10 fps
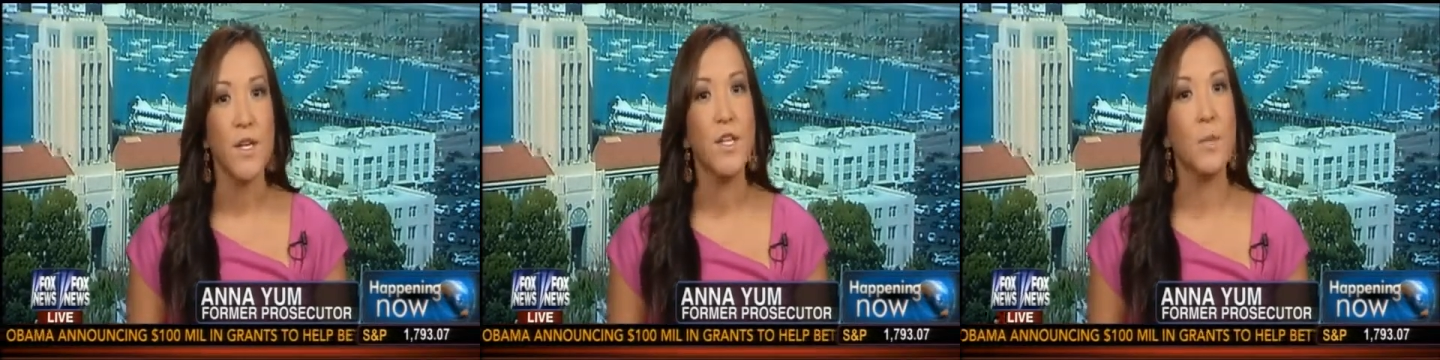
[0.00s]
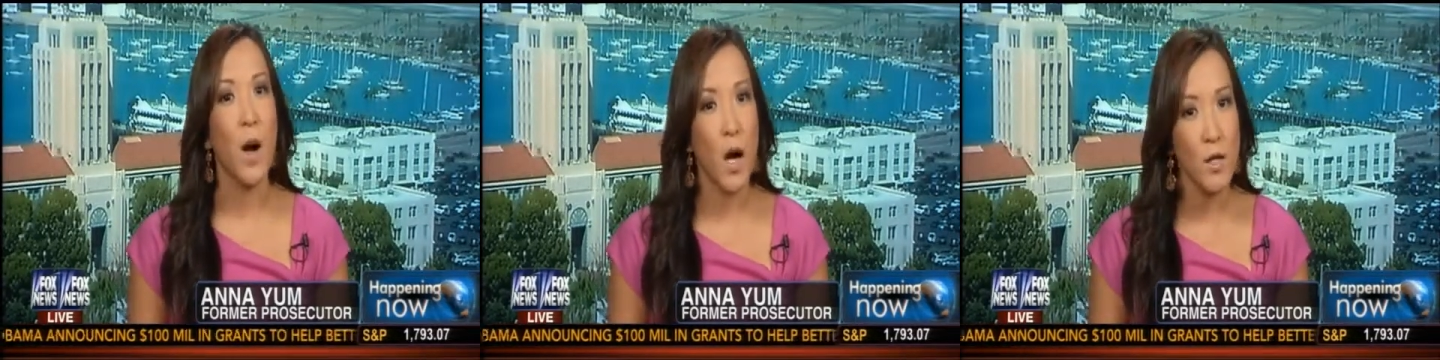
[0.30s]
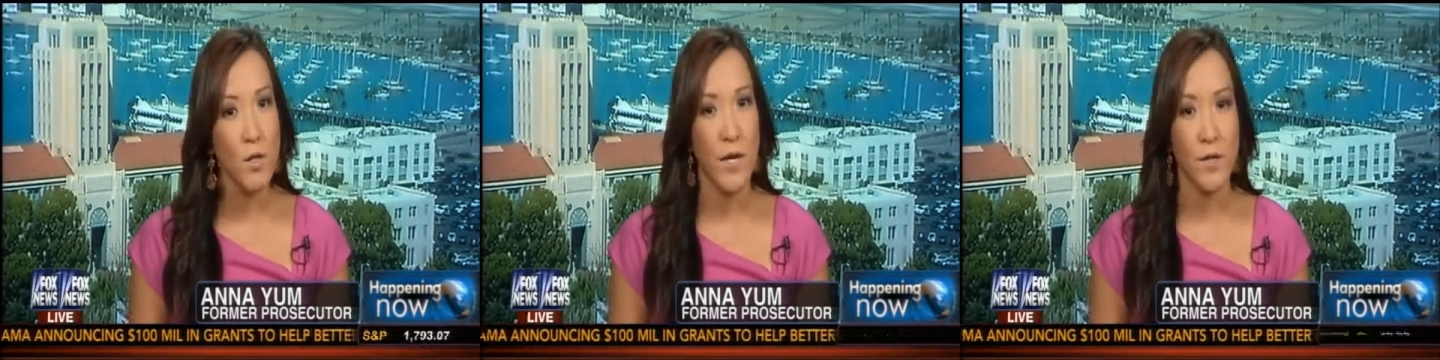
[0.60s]
He
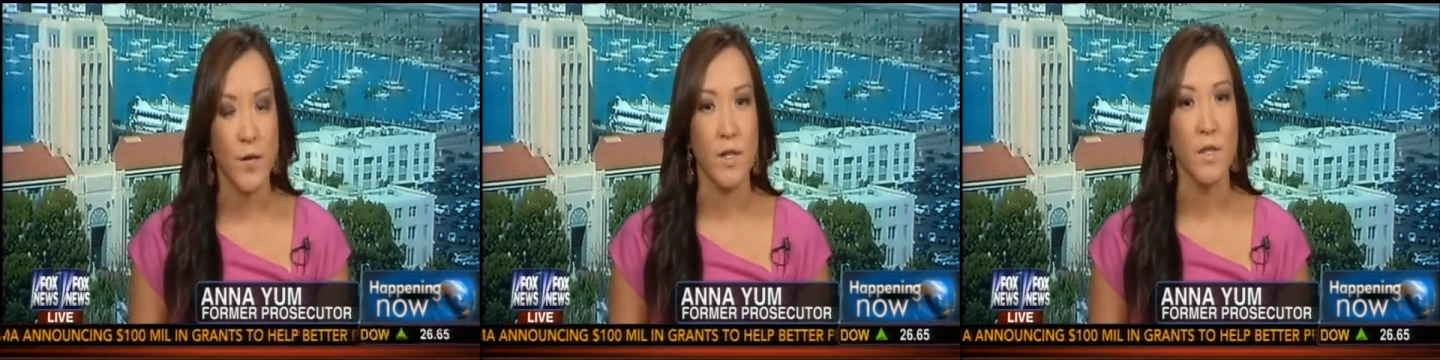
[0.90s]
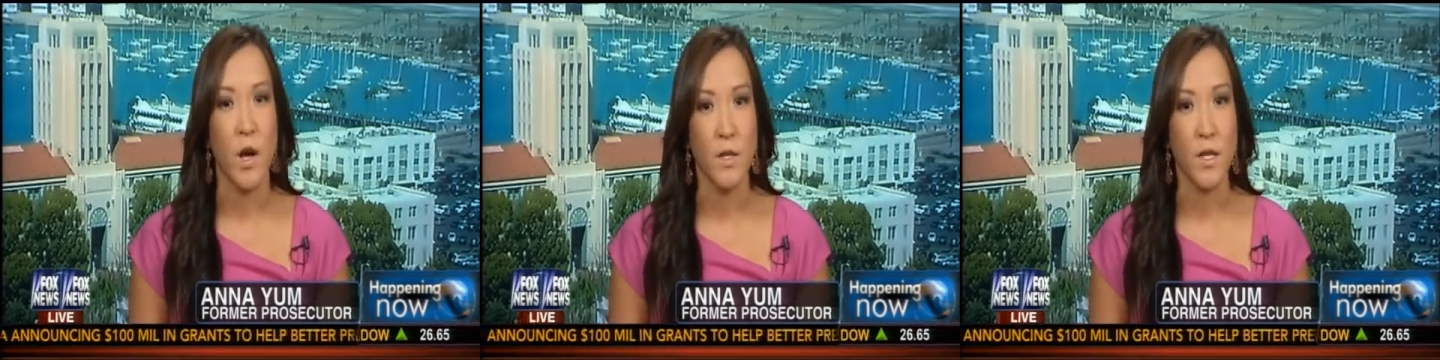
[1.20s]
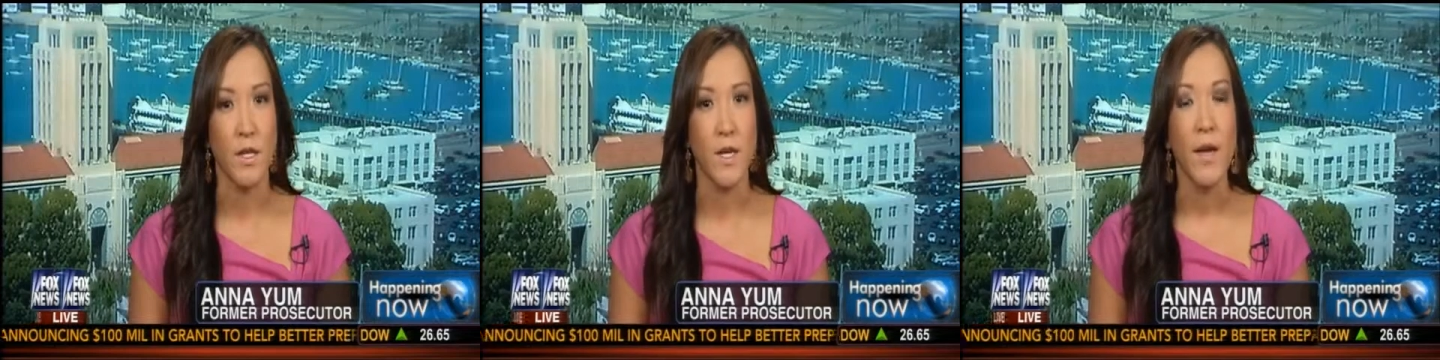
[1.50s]
apologized for this
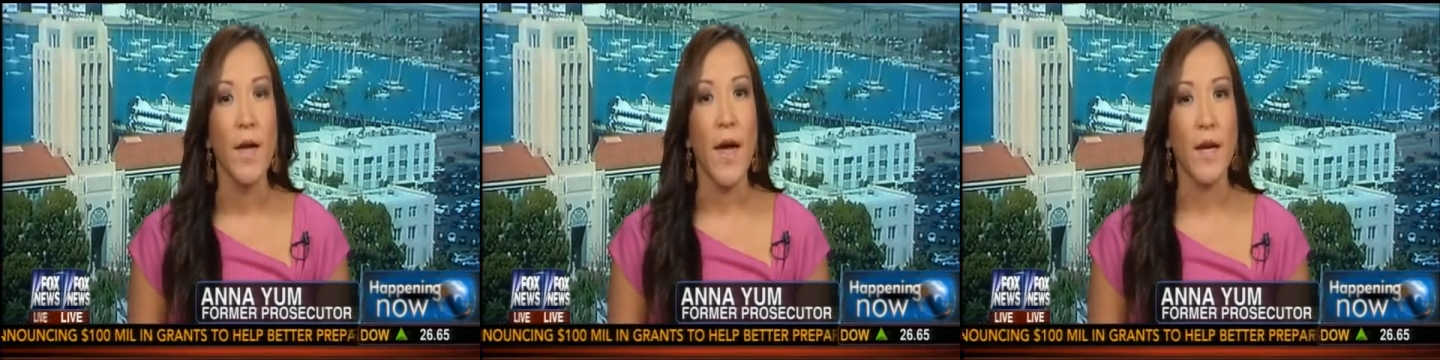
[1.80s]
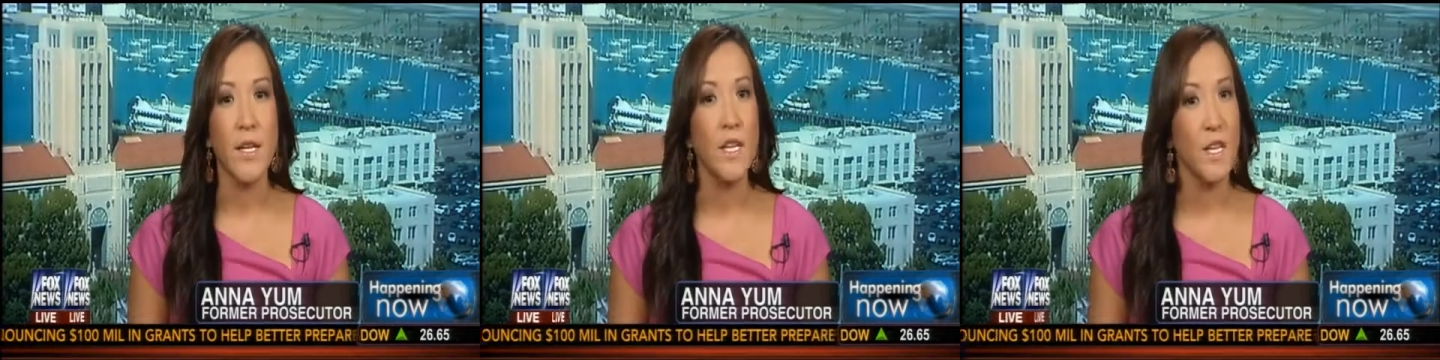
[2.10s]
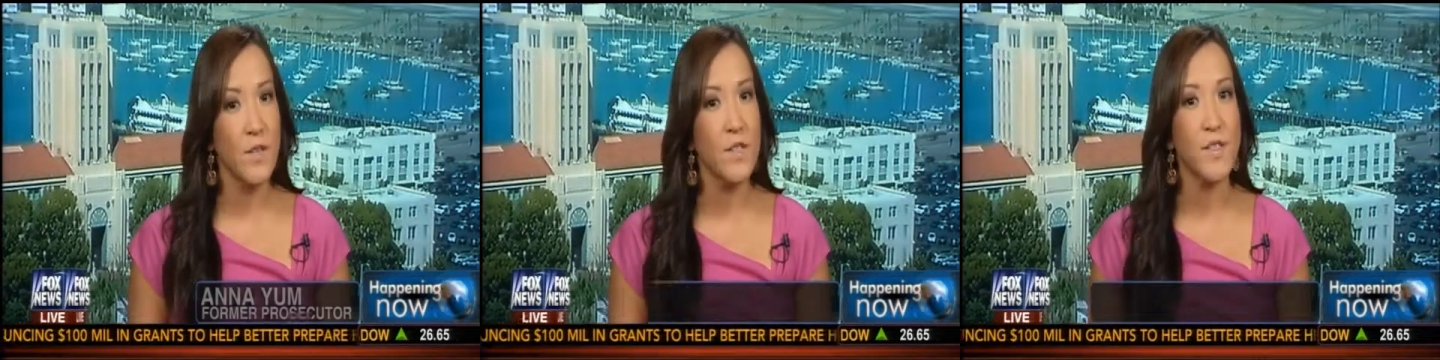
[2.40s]
conduct, and he
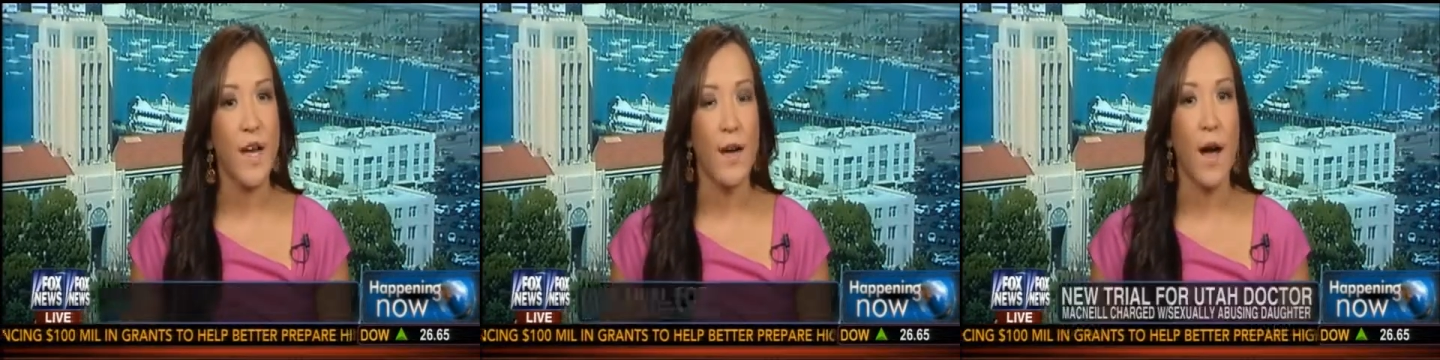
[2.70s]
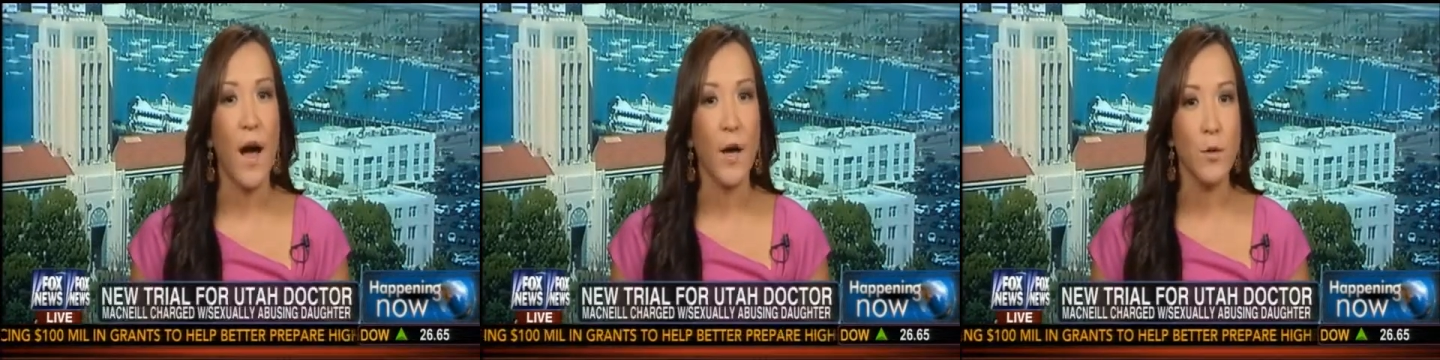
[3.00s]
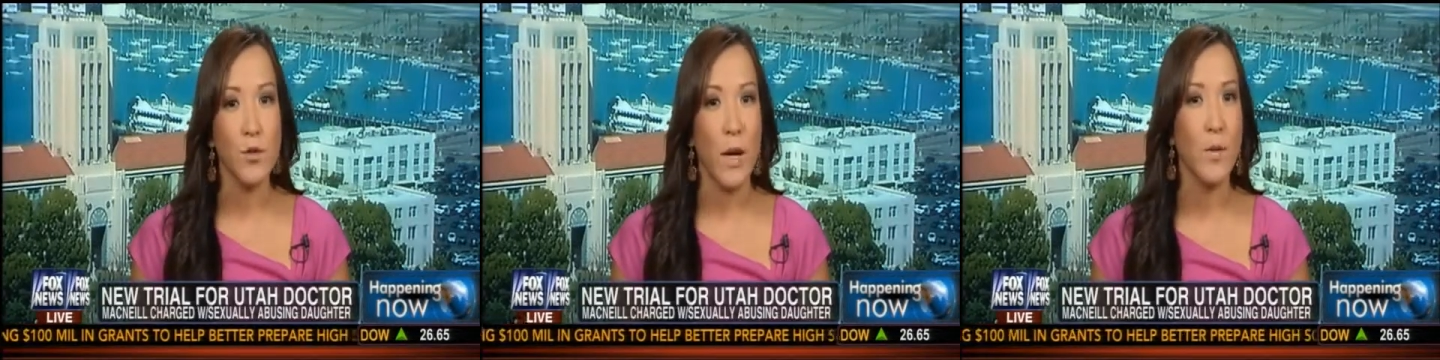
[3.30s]
even said, "I
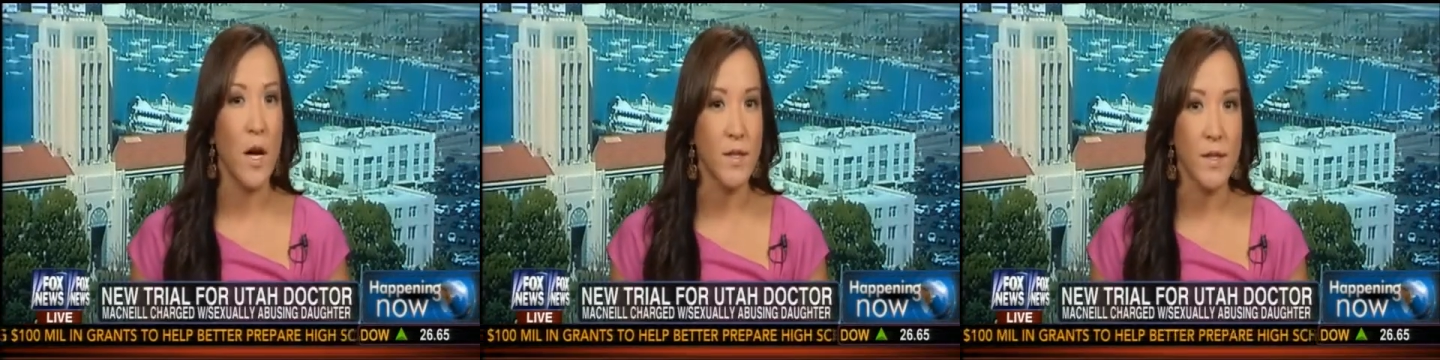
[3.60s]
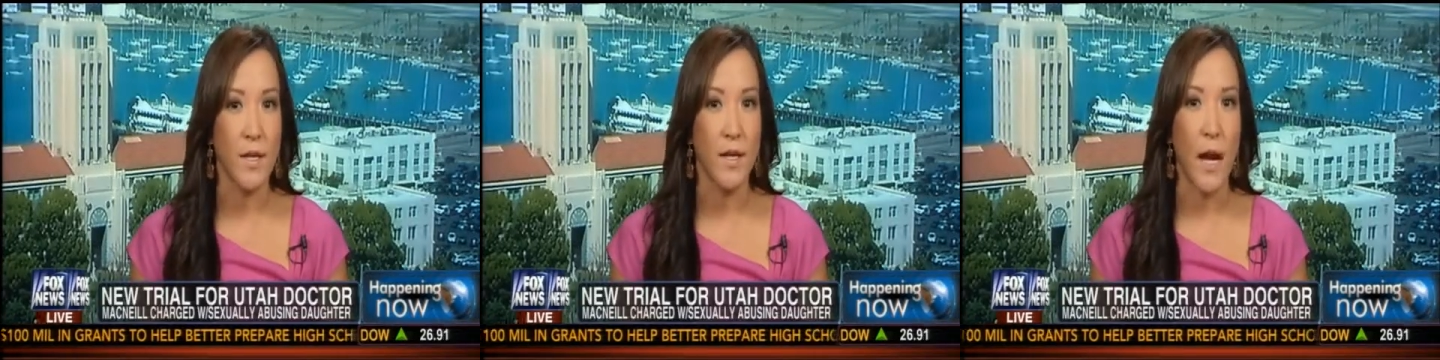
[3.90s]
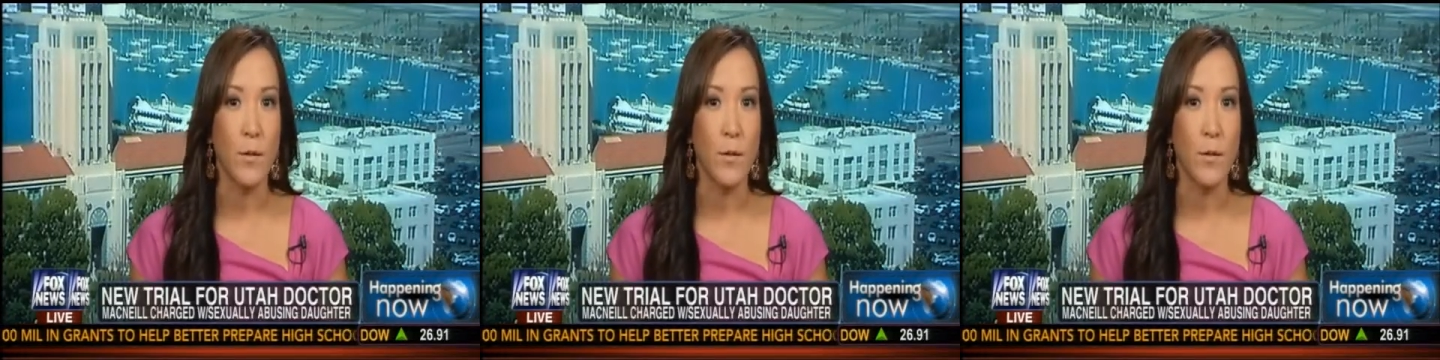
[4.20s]
will drop custody."